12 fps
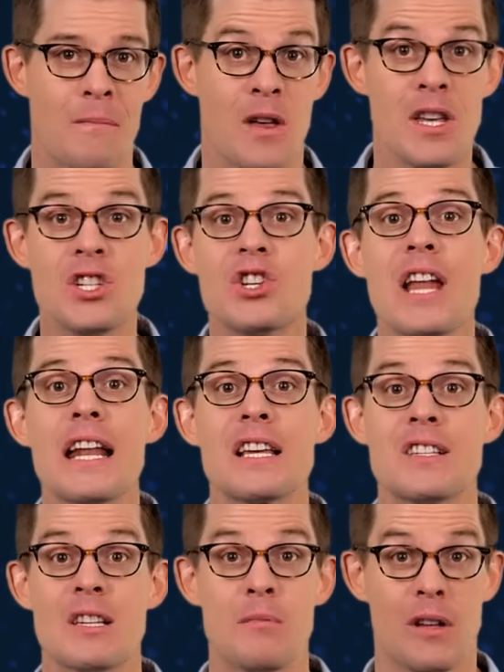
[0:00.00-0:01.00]
Now, this
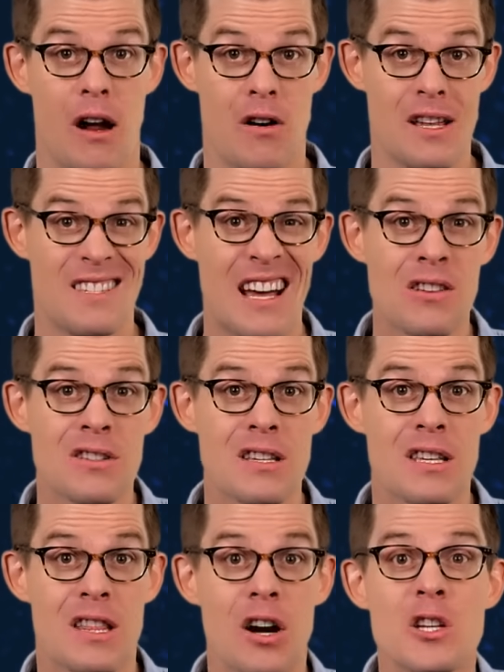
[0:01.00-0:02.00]
genetic similarity tells
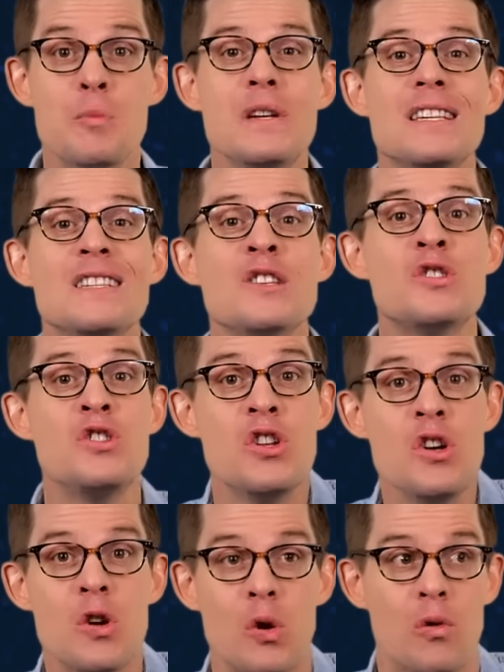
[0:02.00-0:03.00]
us that our species is
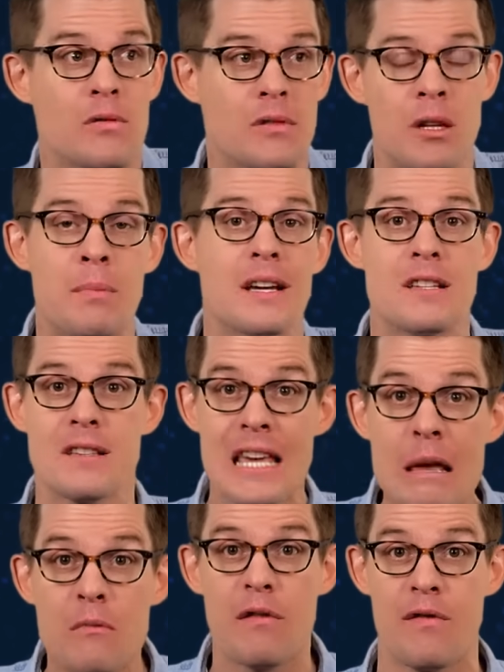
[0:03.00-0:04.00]
new in the big
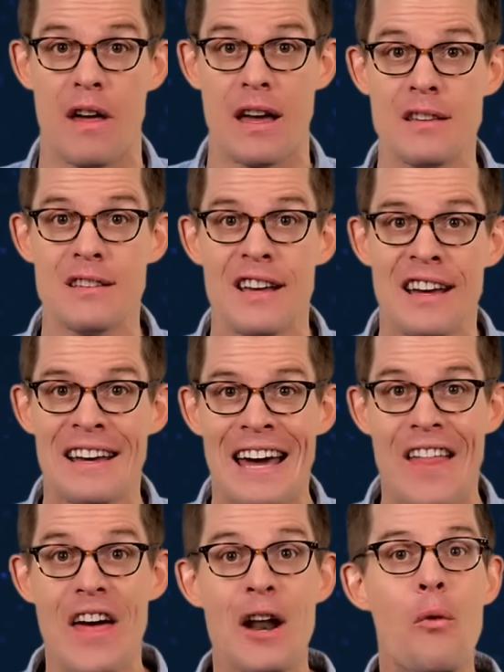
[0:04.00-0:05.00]
scheme of things,
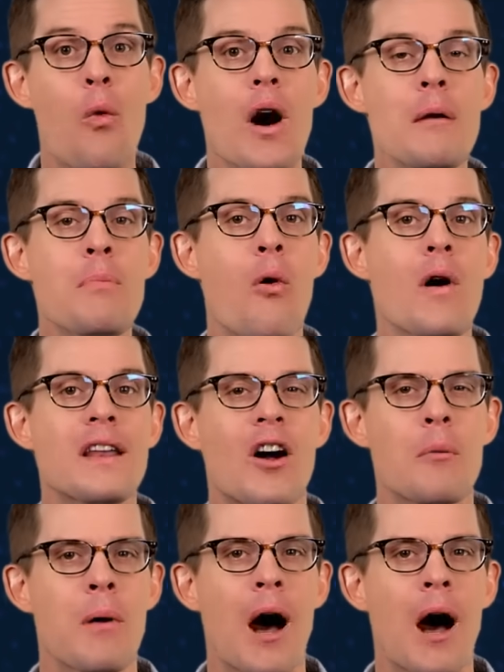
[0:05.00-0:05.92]
and that at one point our